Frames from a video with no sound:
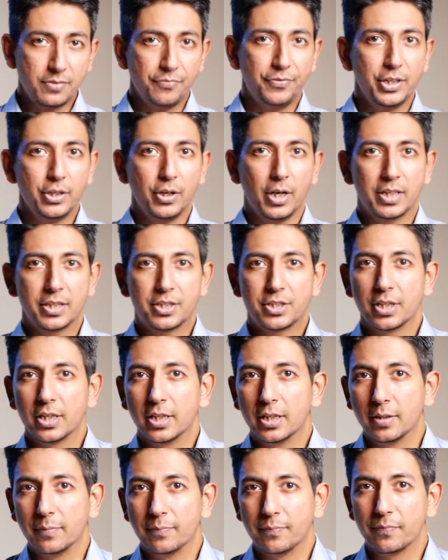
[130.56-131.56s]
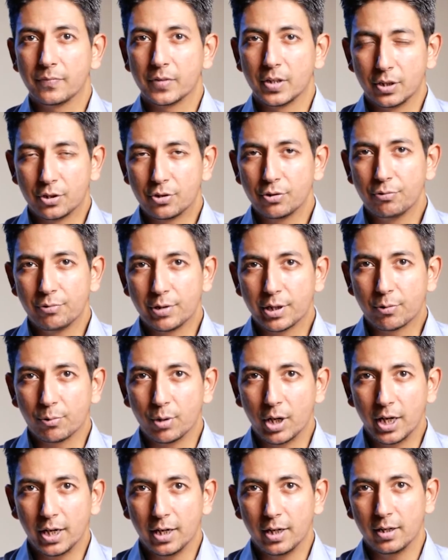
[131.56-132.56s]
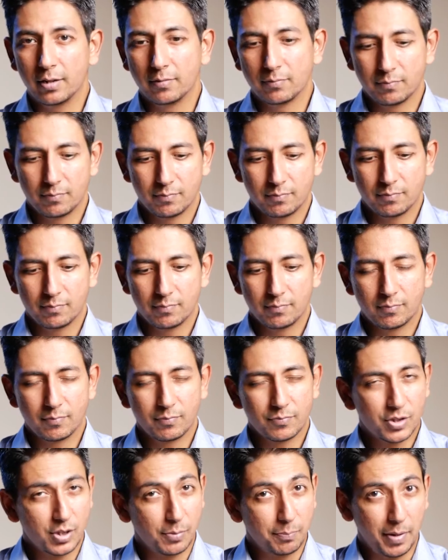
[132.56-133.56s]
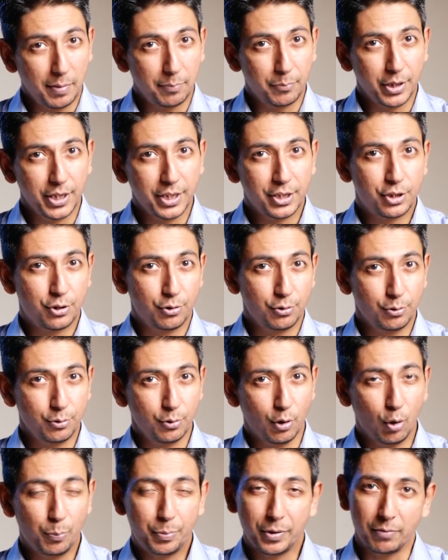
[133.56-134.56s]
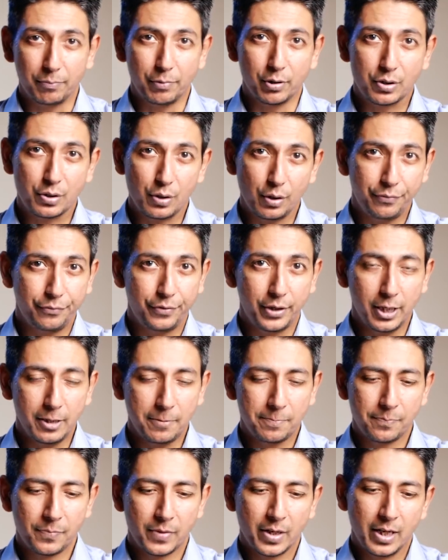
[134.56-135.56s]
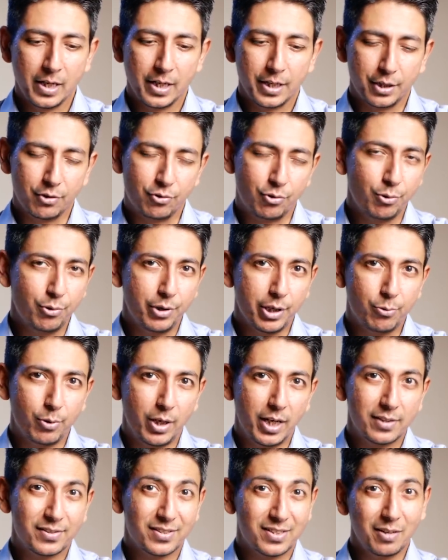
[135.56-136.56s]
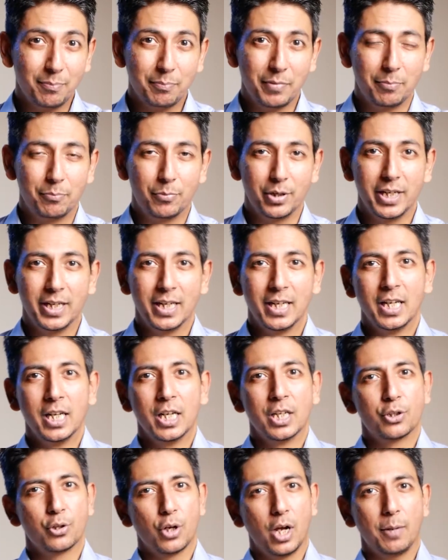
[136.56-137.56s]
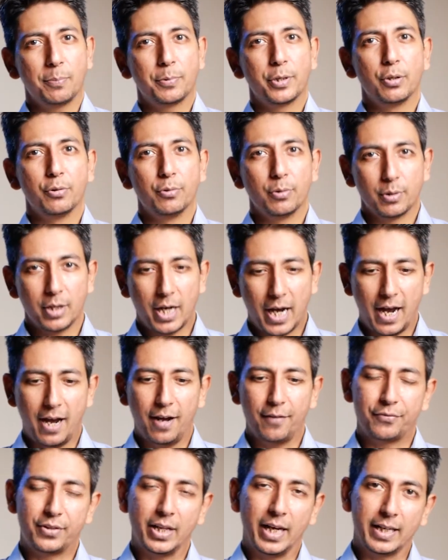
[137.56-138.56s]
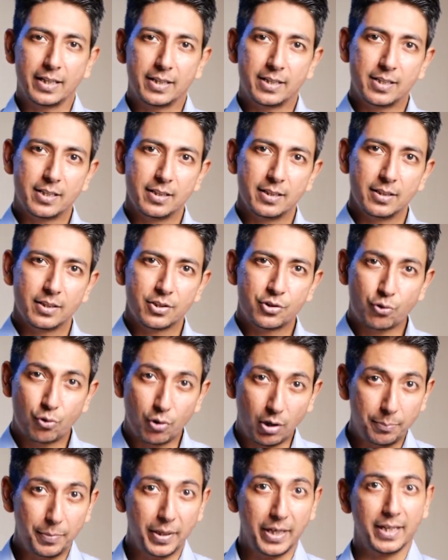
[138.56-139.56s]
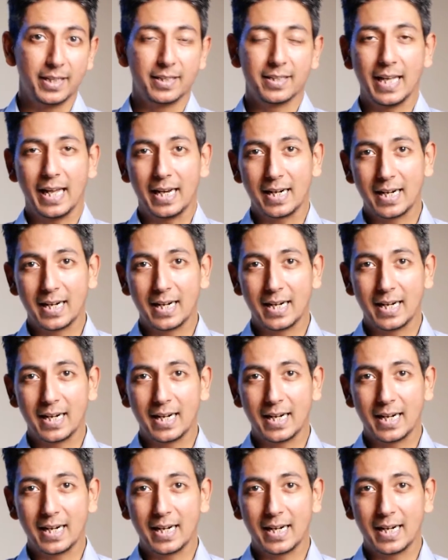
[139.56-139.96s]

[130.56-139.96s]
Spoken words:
a video editor, you do require some memory to open up your software. You do require some memory to help you have that scrubbing, that